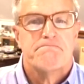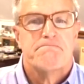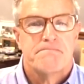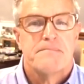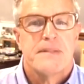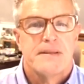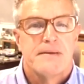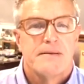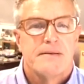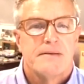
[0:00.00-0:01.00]

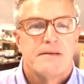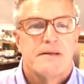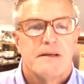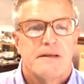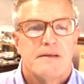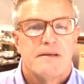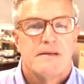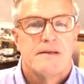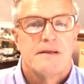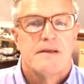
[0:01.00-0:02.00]

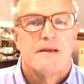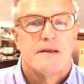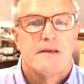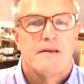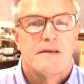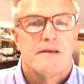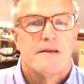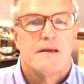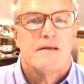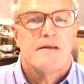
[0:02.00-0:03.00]

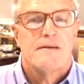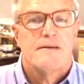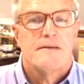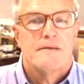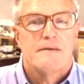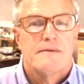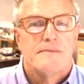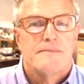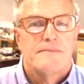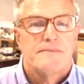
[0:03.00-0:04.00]

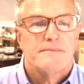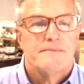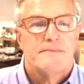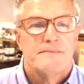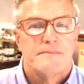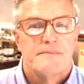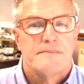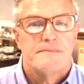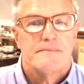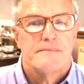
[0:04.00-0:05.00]

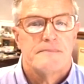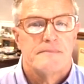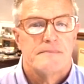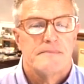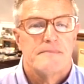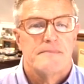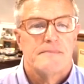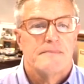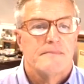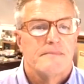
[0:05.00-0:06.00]

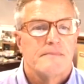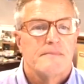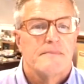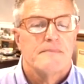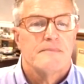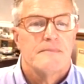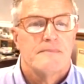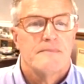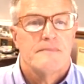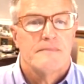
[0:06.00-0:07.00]

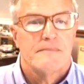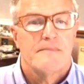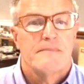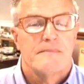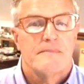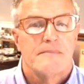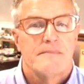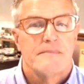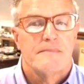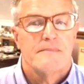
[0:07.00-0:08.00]
This person isn't speaking.